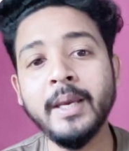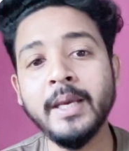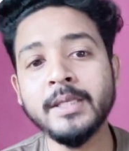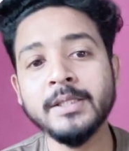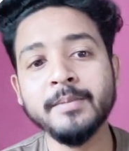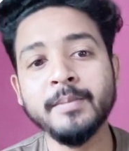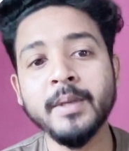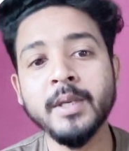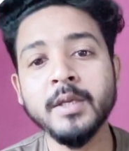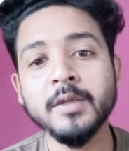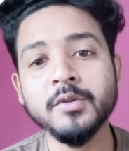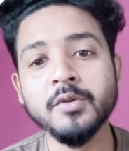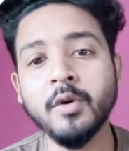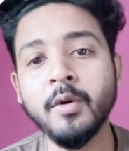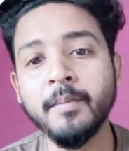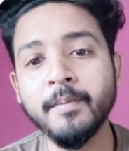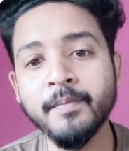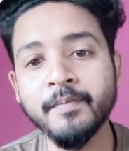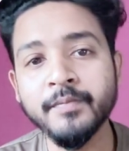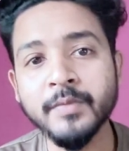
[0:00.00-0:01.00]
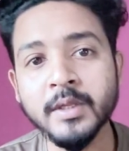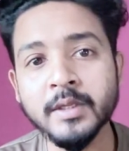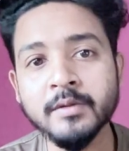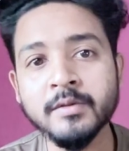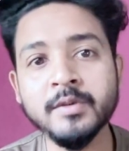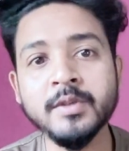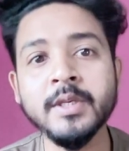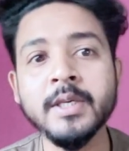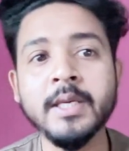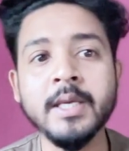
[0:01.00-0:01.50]
experience of
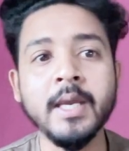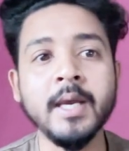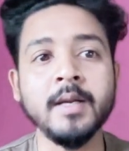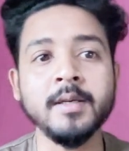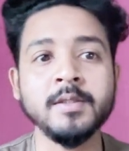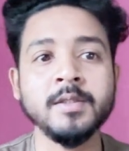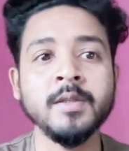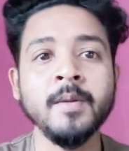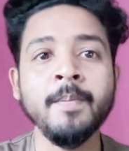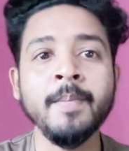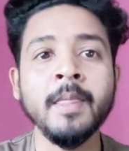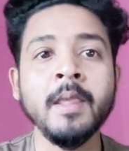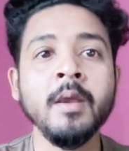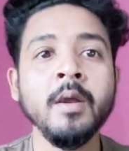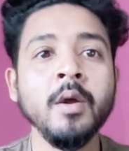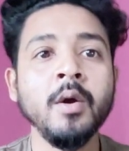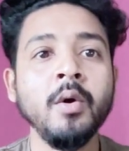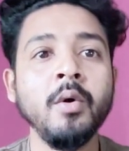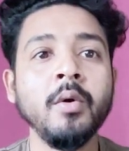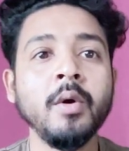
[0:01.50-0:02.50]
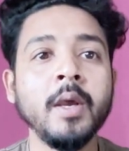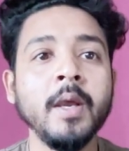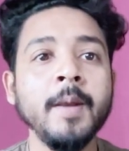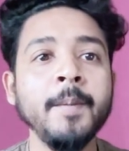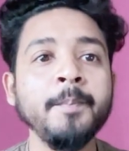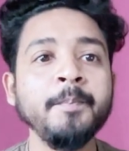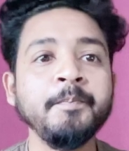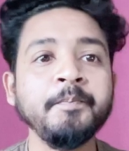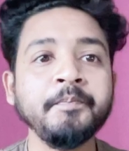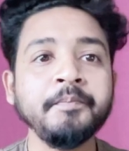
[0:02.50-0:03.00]
3 years. Okay,